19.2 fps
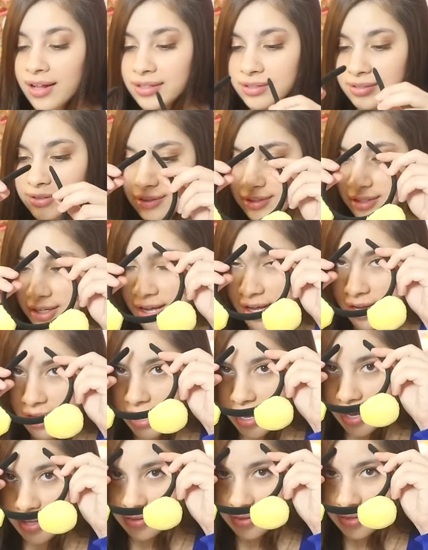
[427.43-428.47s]
look
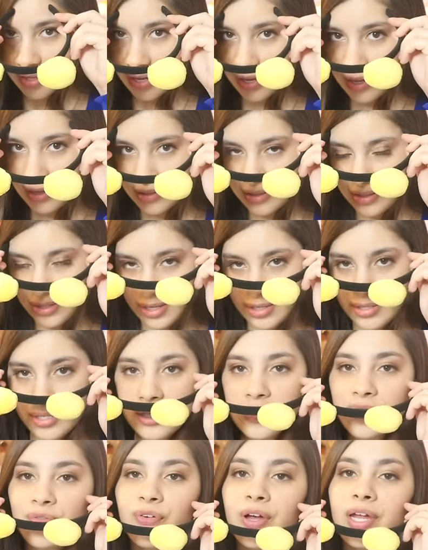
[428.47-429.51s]
at this, this
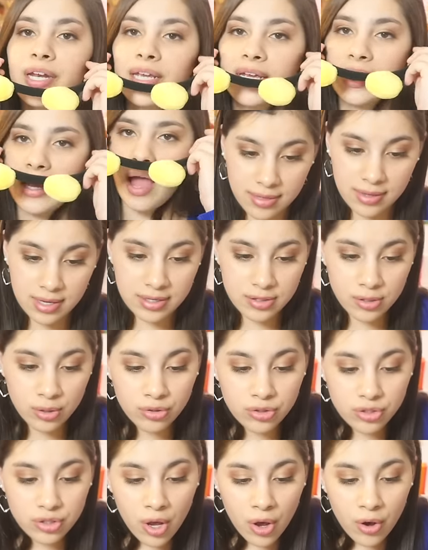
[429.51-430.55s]
is funny. These are
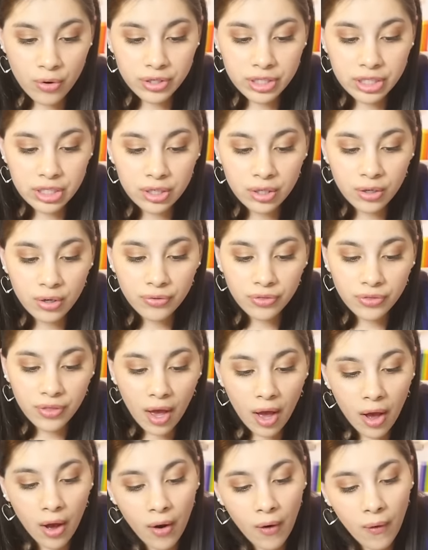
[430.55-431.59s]
so cute
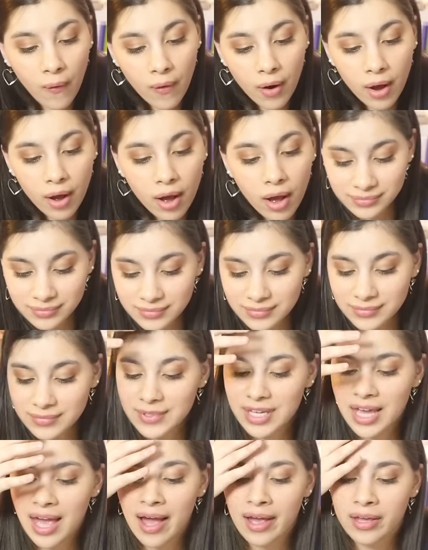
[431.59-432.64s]
though.
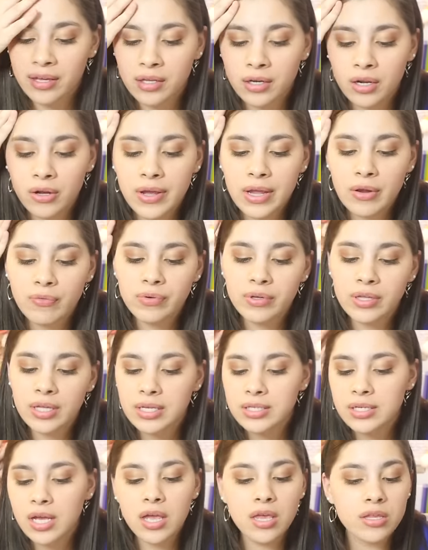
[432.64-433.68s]
Yeah, you know, it
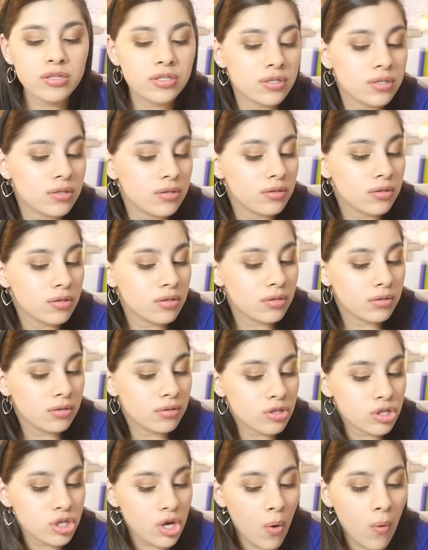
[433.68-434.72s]
really does
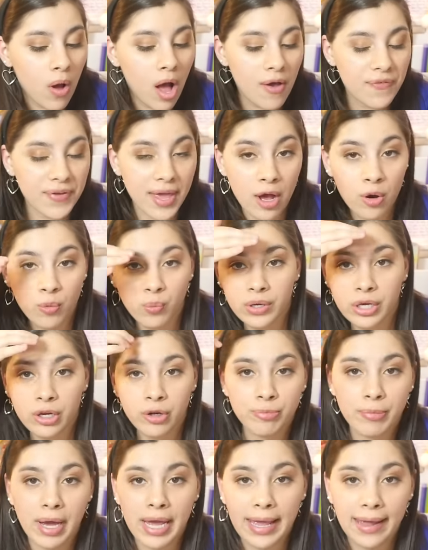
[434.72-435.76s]
show off how
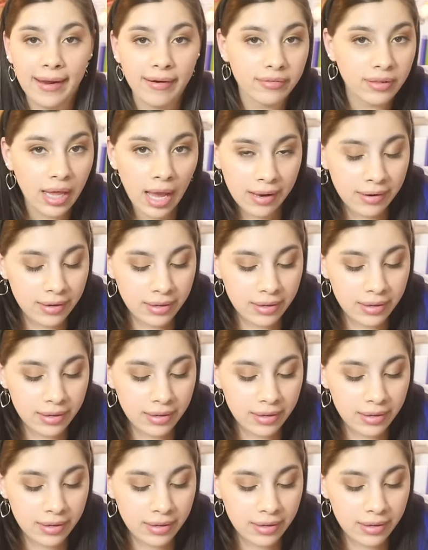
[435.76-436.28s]
weird my hairline